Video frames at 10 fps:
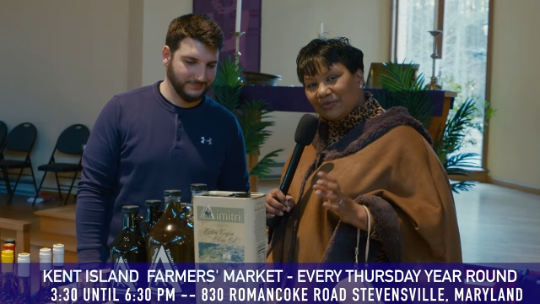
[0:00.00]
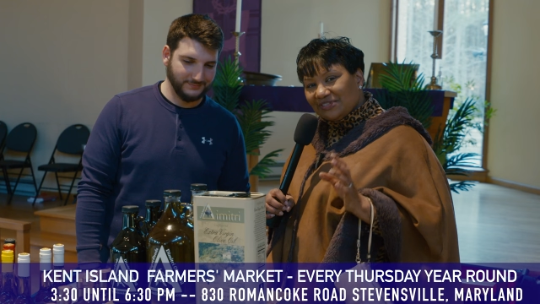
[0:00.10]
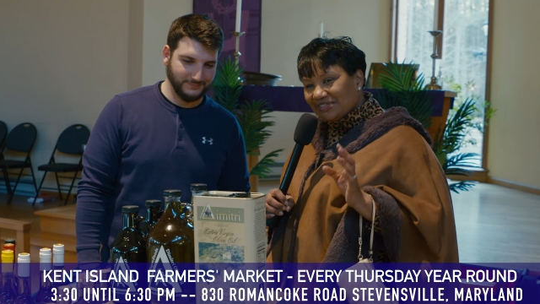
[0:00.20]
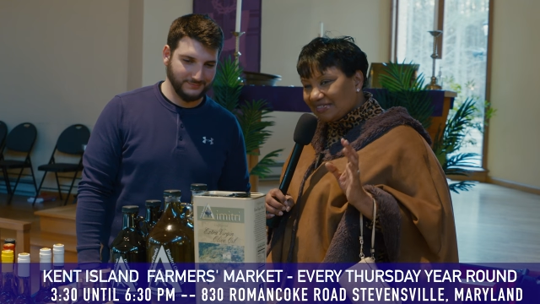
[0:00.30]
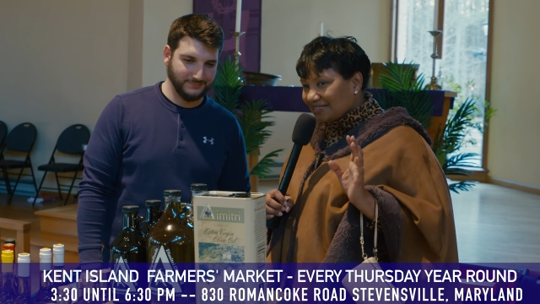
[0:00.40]
Speaker 1: We
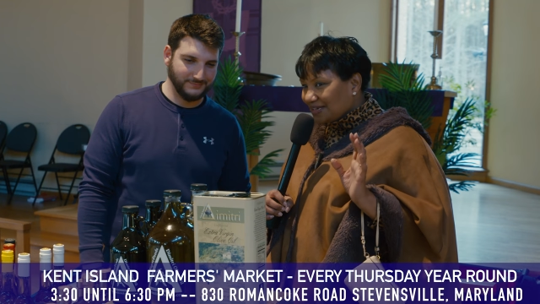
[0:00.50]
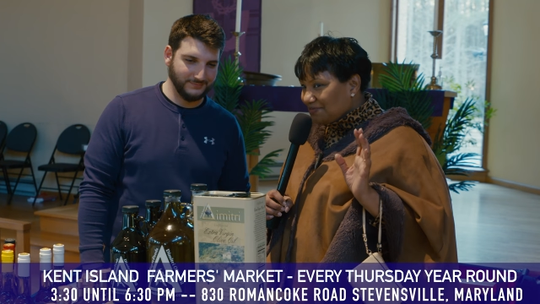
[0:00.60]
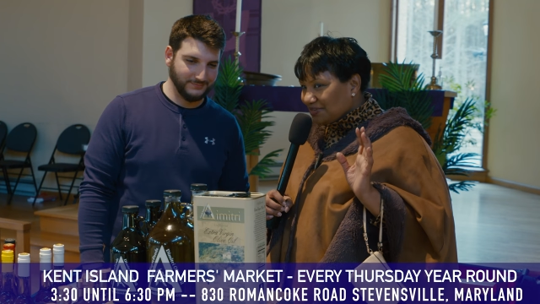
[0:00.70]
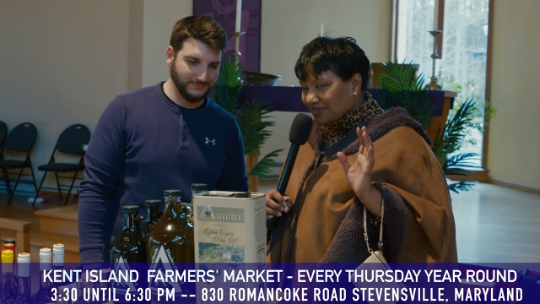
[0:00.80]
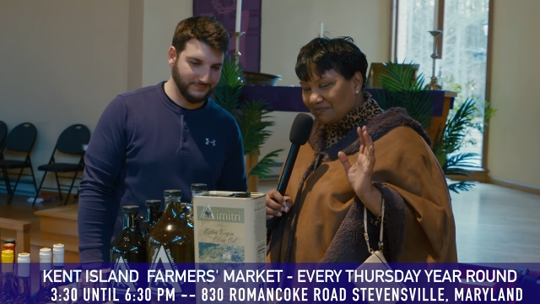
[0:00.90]
just
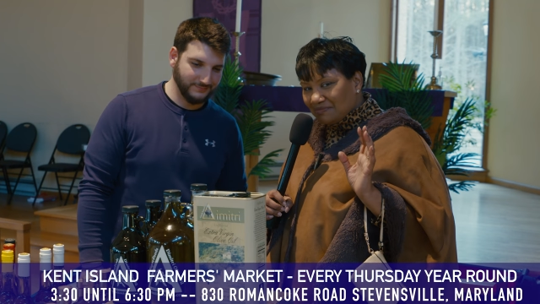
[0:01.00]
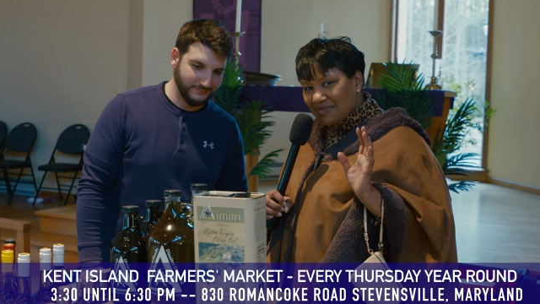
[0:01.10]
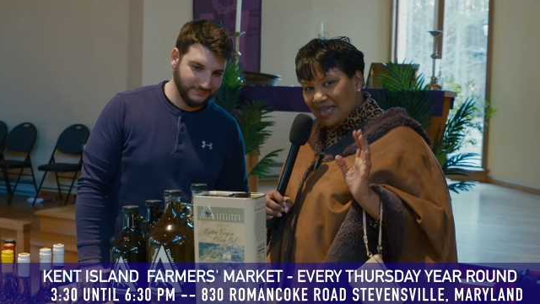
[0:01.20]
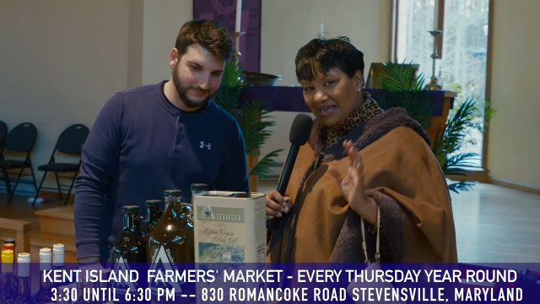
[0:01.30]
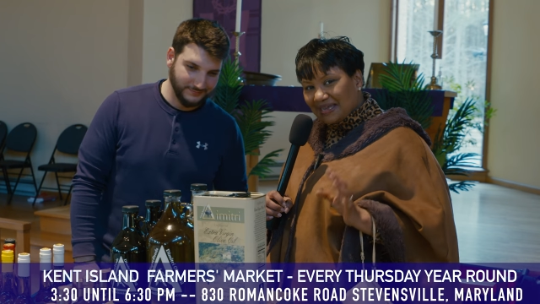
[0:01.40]
seem to
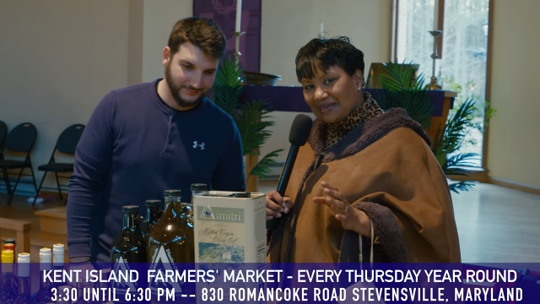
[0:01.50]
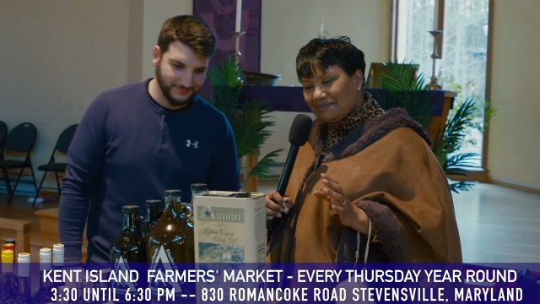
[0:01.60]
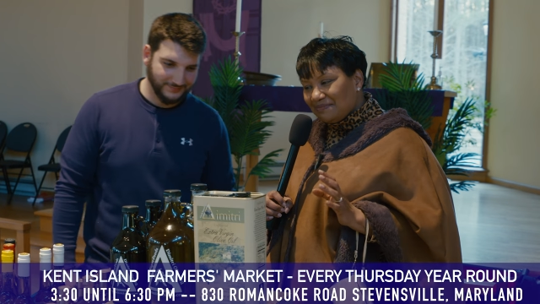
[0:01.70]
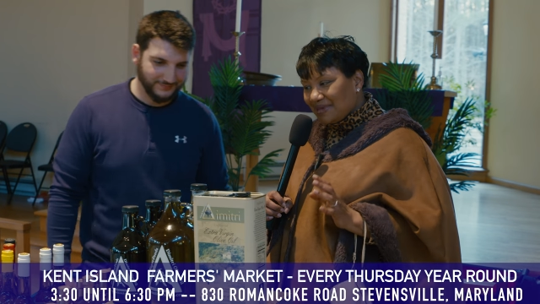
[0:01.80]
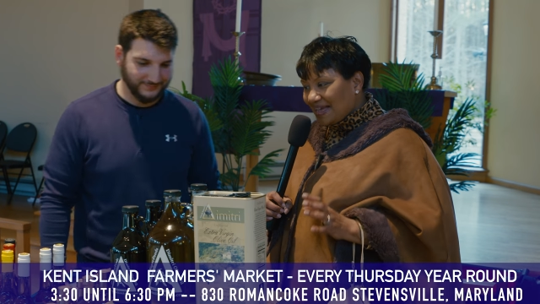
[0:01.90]
make
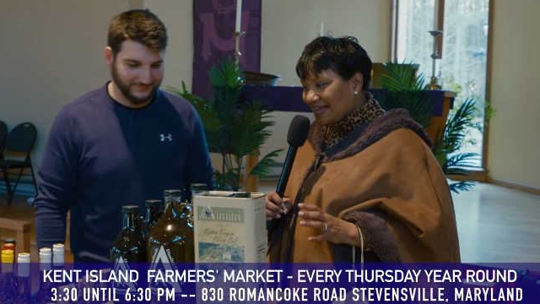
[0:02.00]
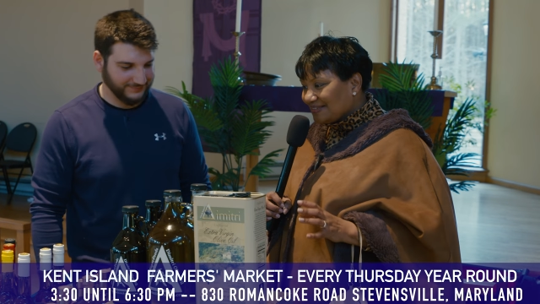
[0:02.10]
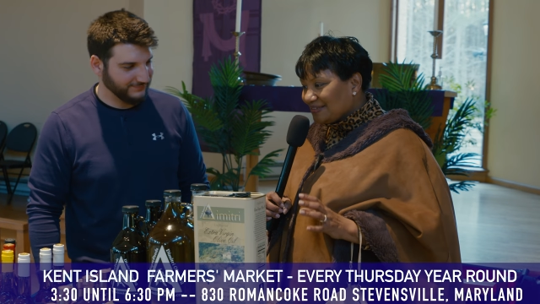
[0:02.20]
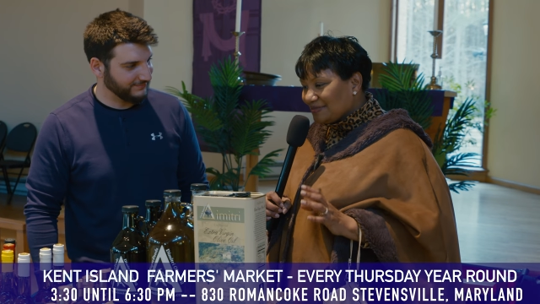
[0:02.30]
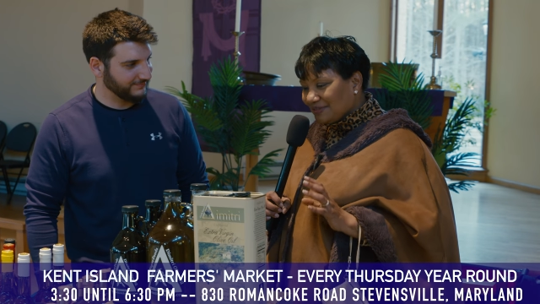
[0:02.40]
it
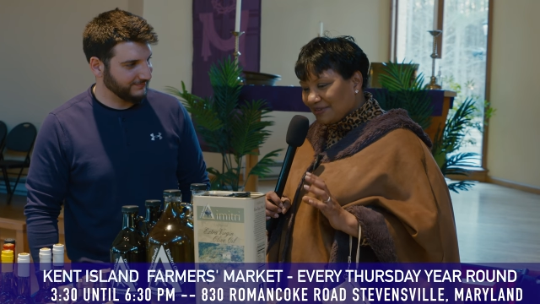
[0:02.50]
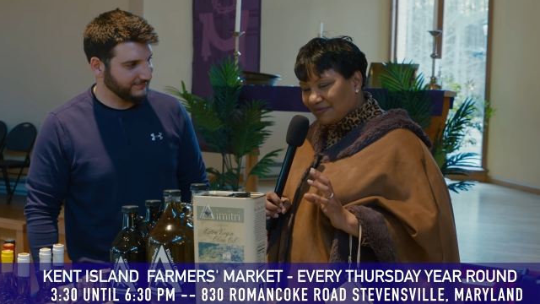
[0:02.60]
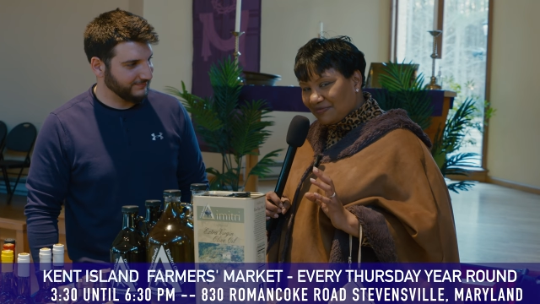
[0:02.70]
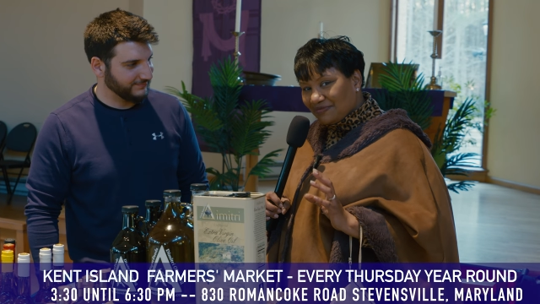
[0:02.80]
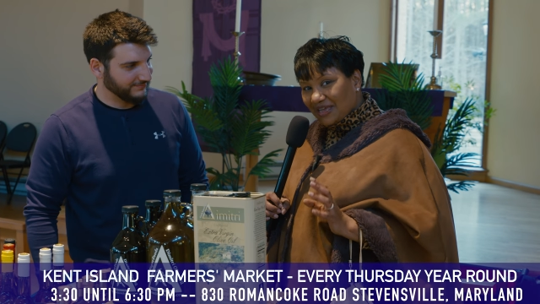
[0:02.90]
back to
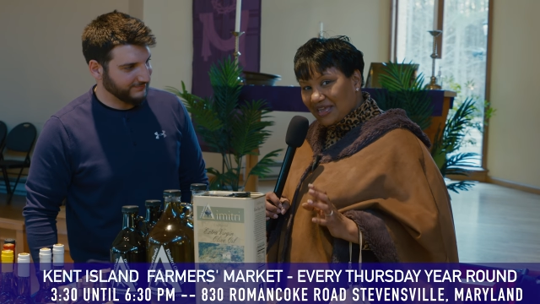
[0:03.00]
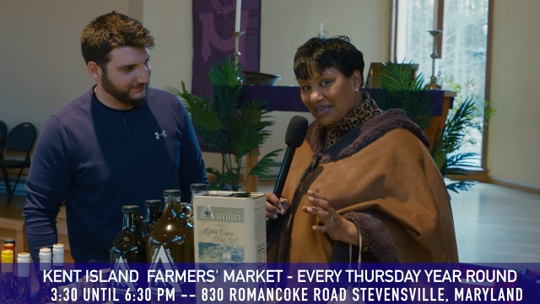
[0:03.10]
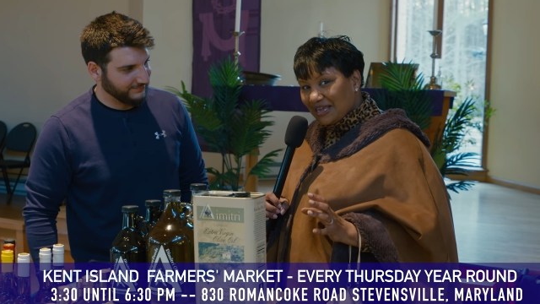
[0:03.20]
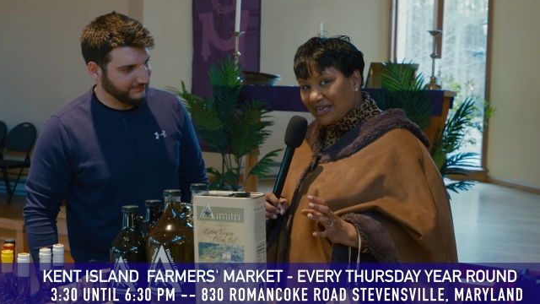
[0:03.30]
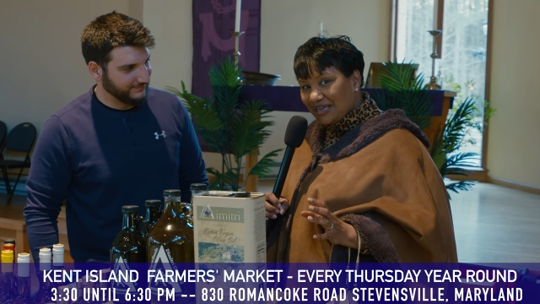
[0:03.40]
the
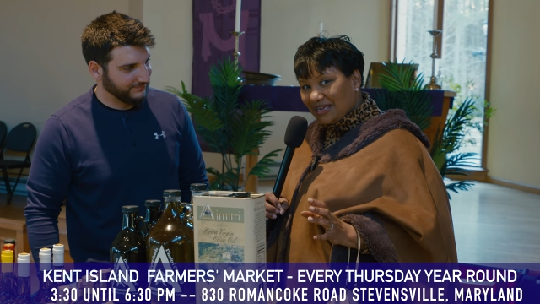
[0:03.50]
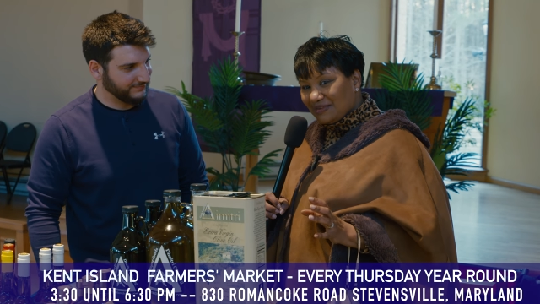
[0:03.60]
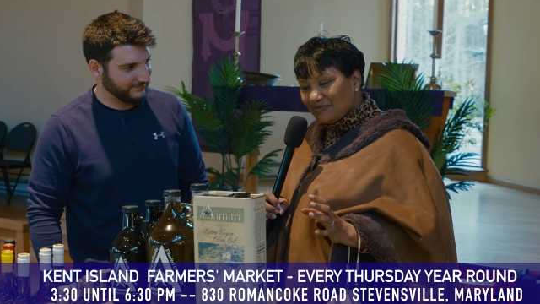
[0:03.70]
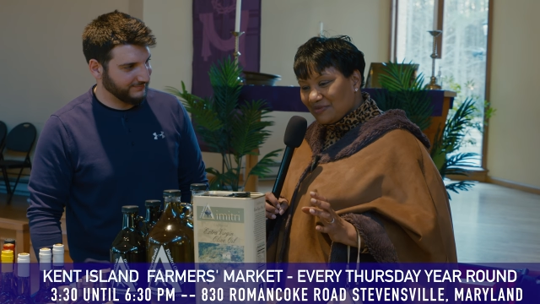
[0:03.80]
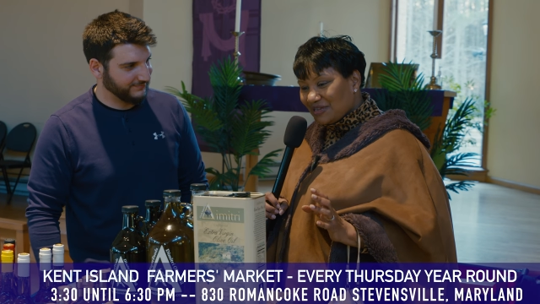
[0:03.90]

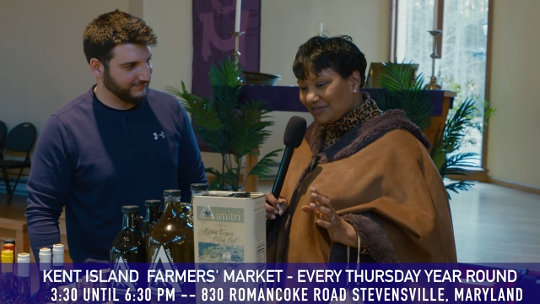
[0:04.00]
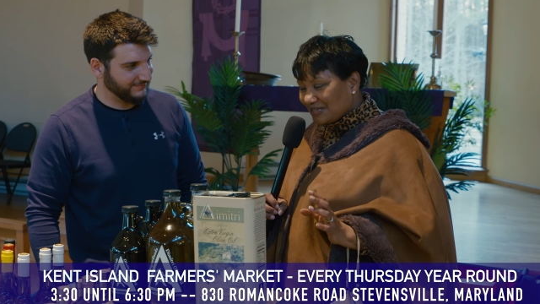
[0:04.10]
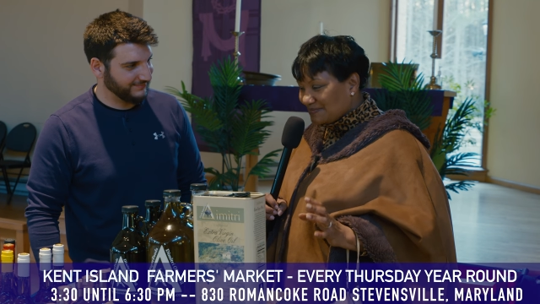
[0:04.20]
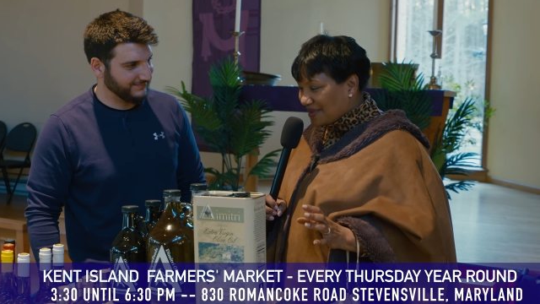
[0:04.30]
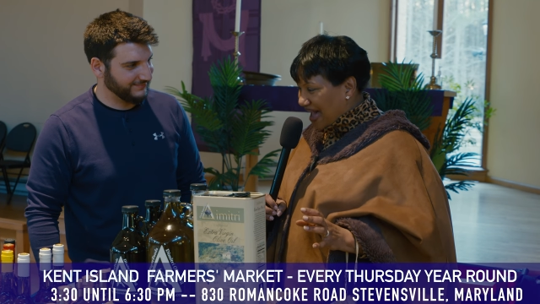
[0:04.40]
favorite
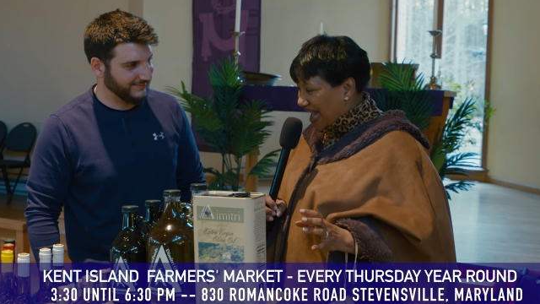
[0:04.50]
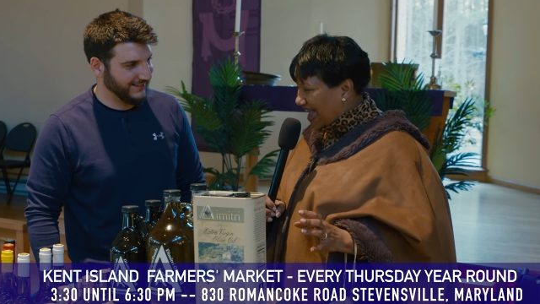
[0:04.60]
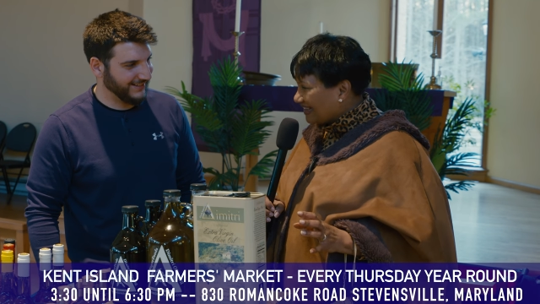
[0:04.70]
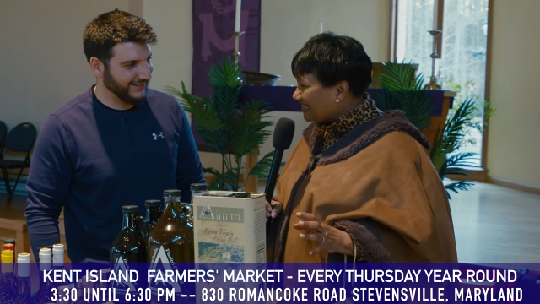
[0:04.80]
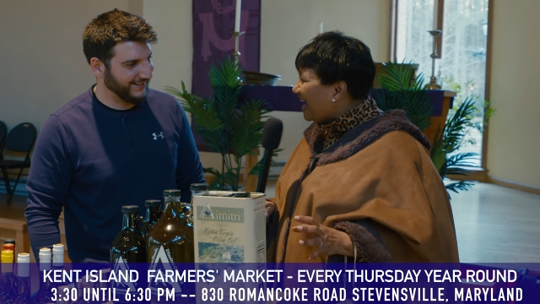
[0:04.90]
spot.